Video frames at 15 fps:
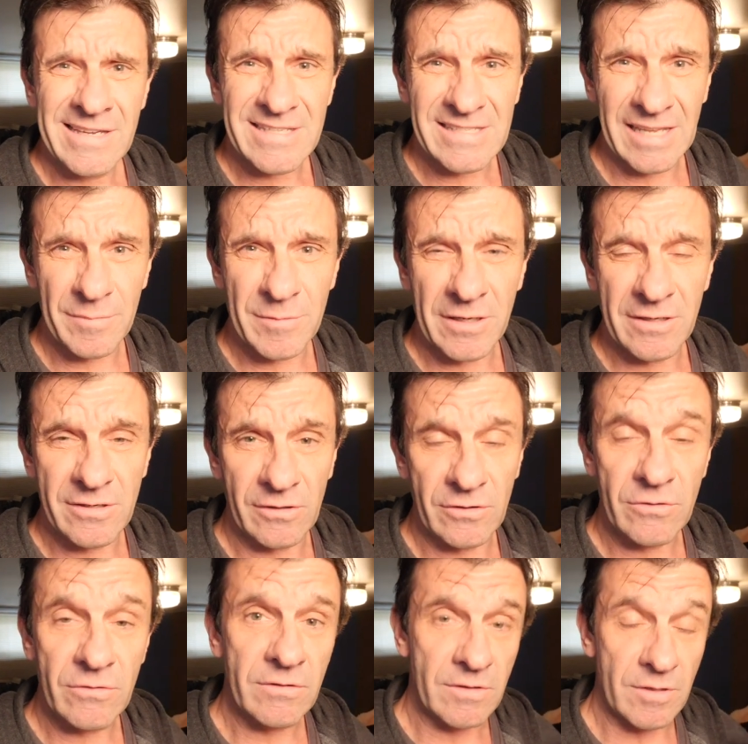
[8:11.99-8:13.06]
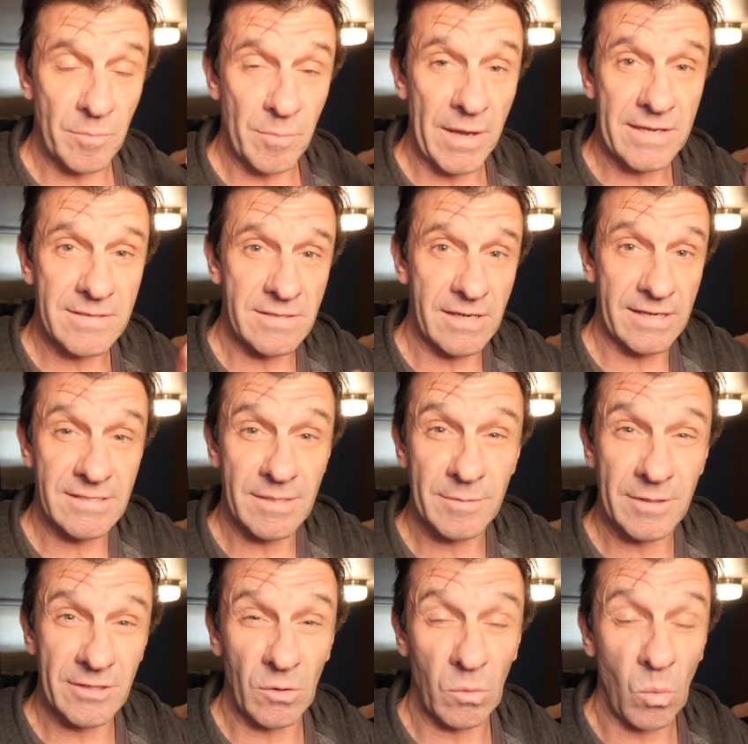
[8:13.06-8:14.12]
Slept until noon. The best day. I
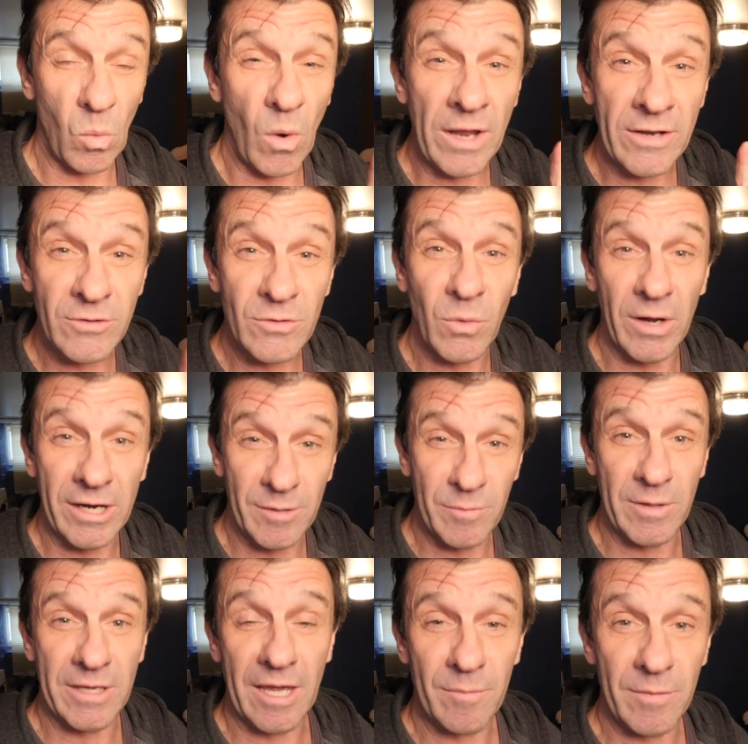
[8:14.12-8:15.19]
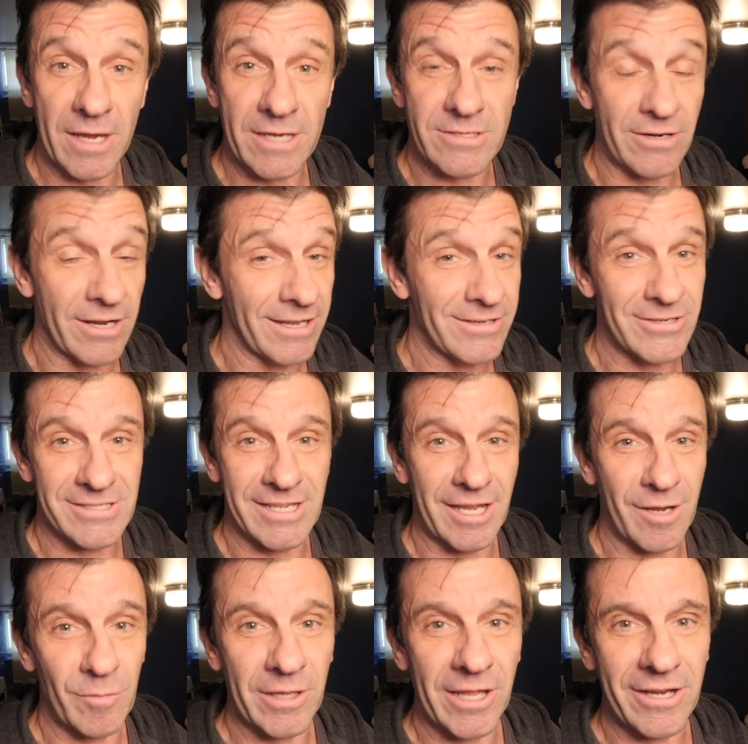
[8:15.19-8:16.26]
slept until 1.20 p.m. yesterday, just
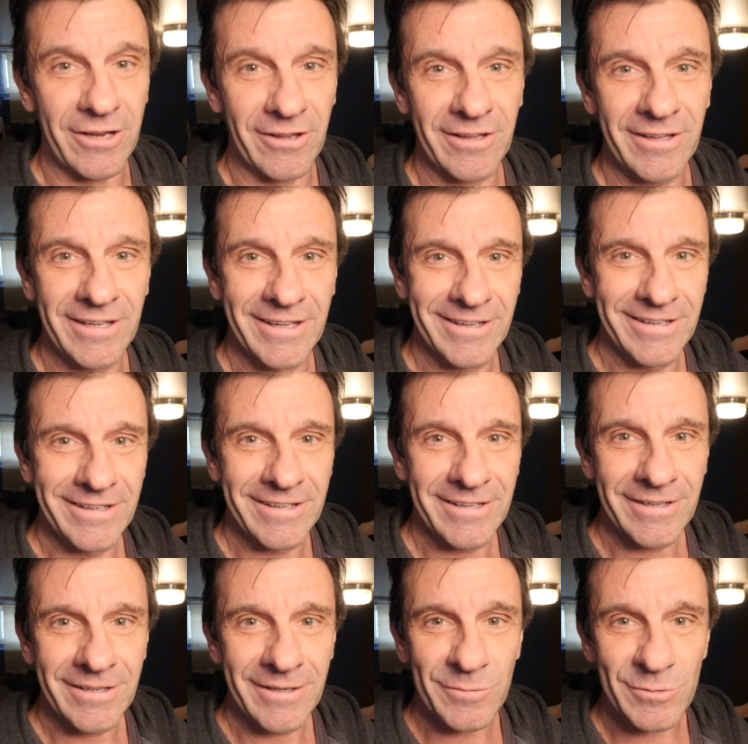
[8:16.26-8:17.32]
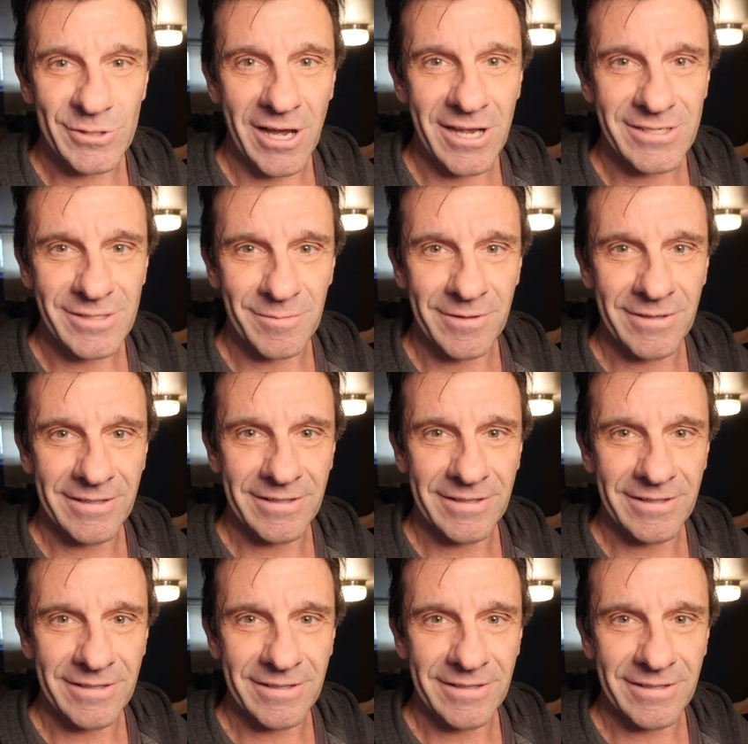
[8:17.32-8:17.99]
like a millennial. It was awesome.